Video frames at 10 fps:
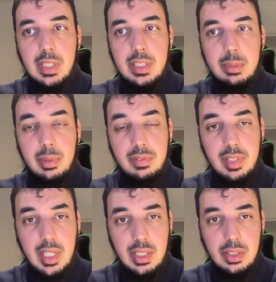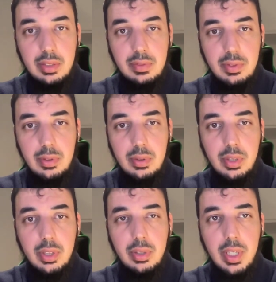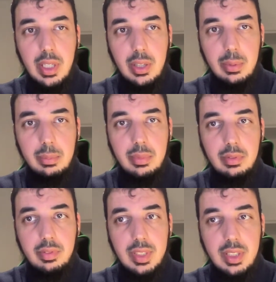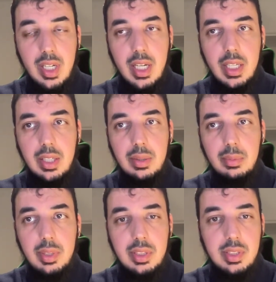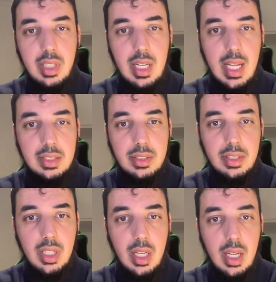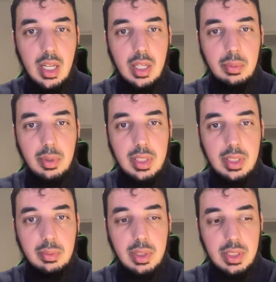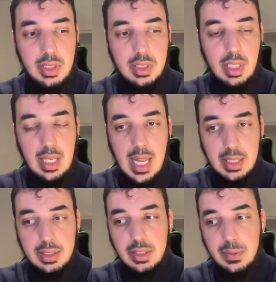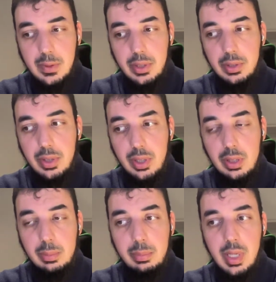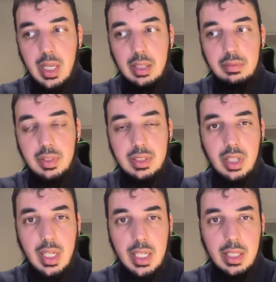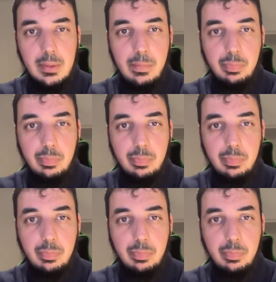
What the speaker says: is an abbreviation for curriculum vitae, which is the Latin, which is in Latin, curriculum vitae,